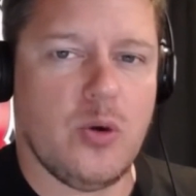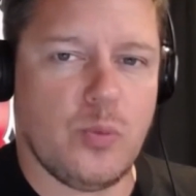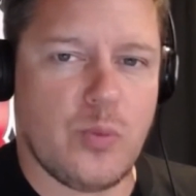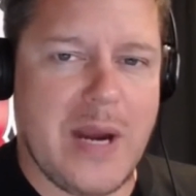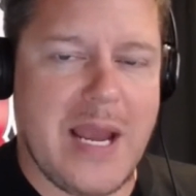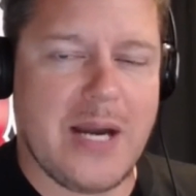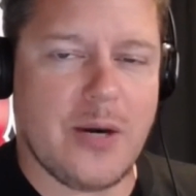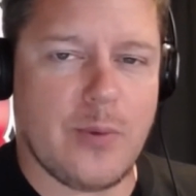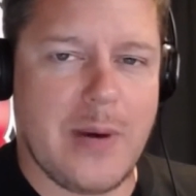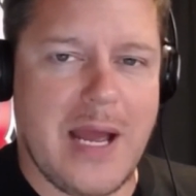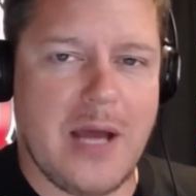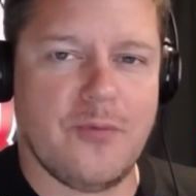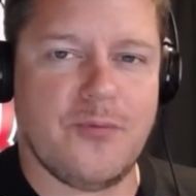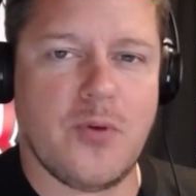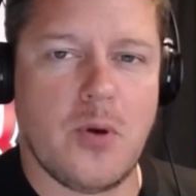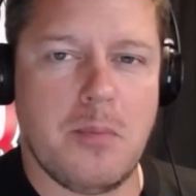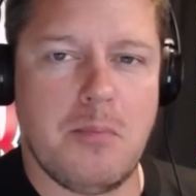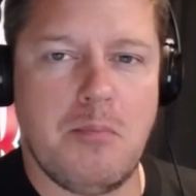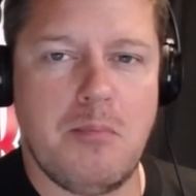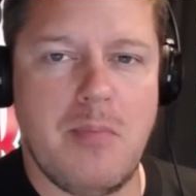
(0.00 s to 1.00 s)
ran around
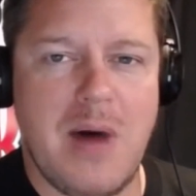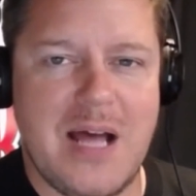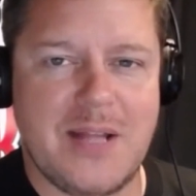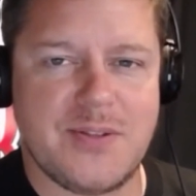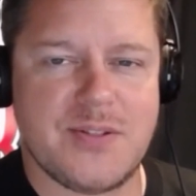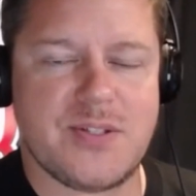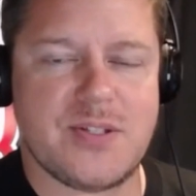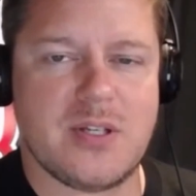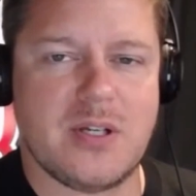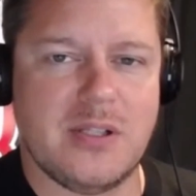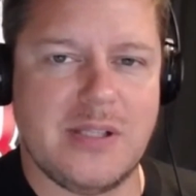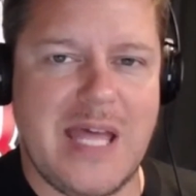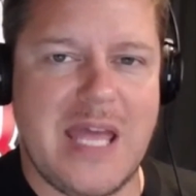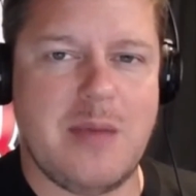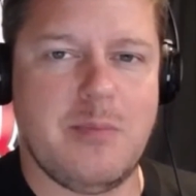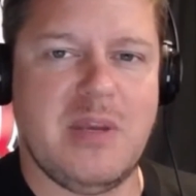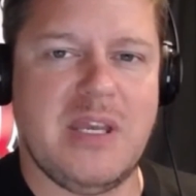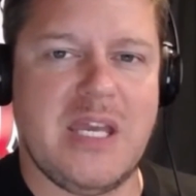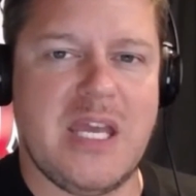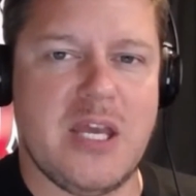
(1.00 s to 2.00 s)
for months
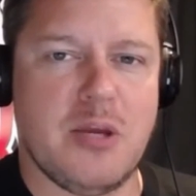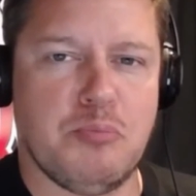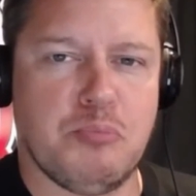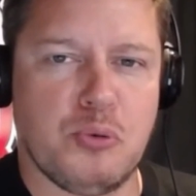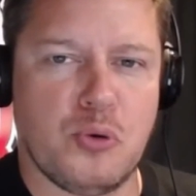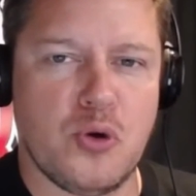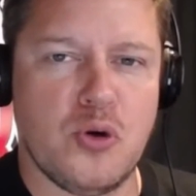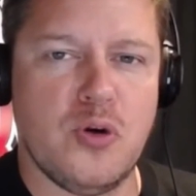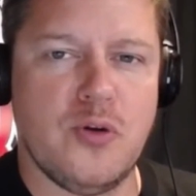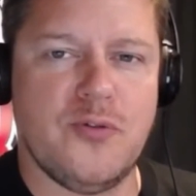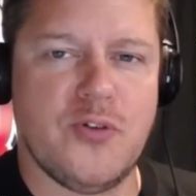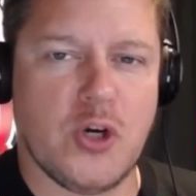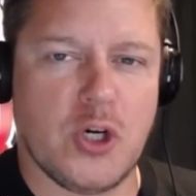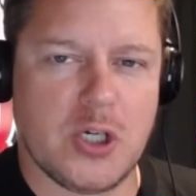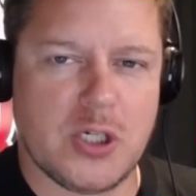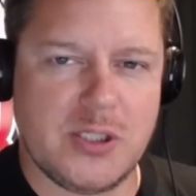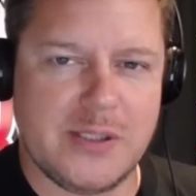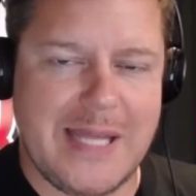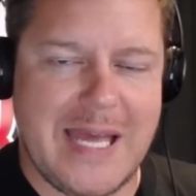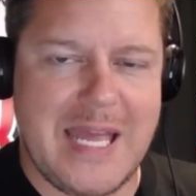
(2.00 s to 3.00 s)
claiming it proved
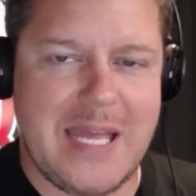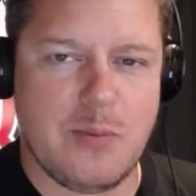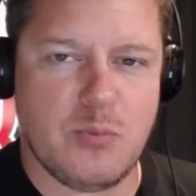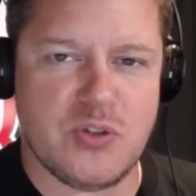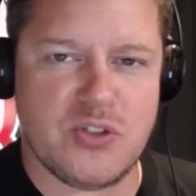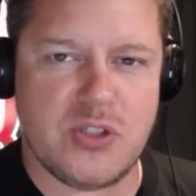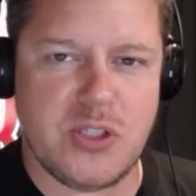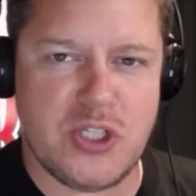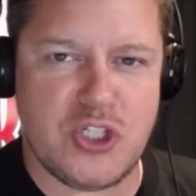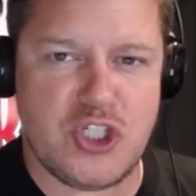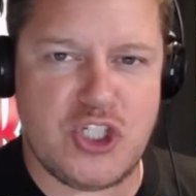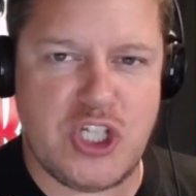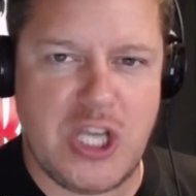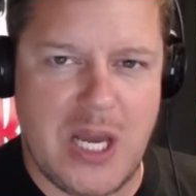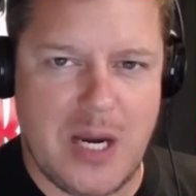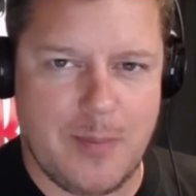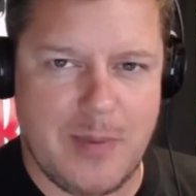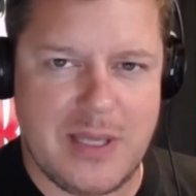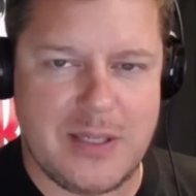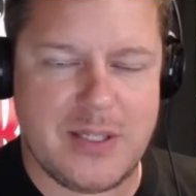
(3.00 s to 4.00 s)
her claim was
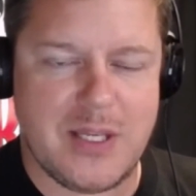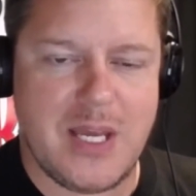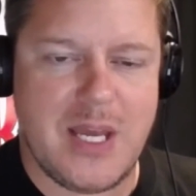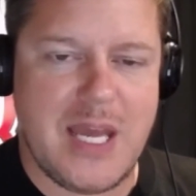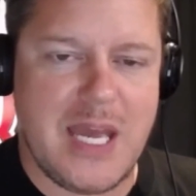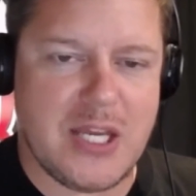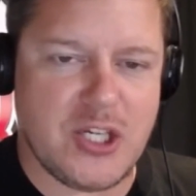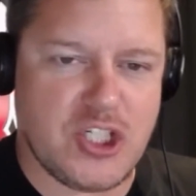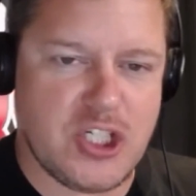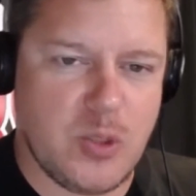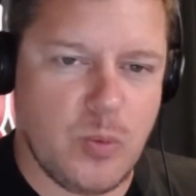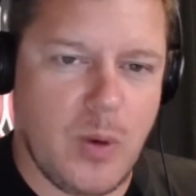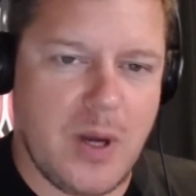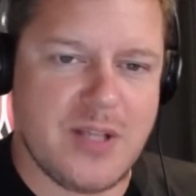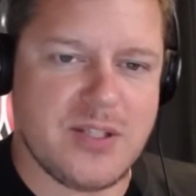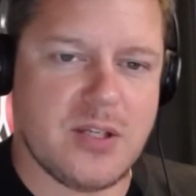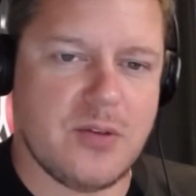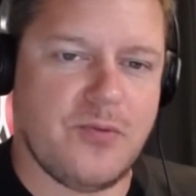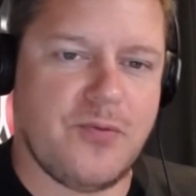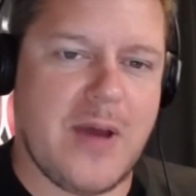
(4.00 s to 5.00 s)
legitimate and she was,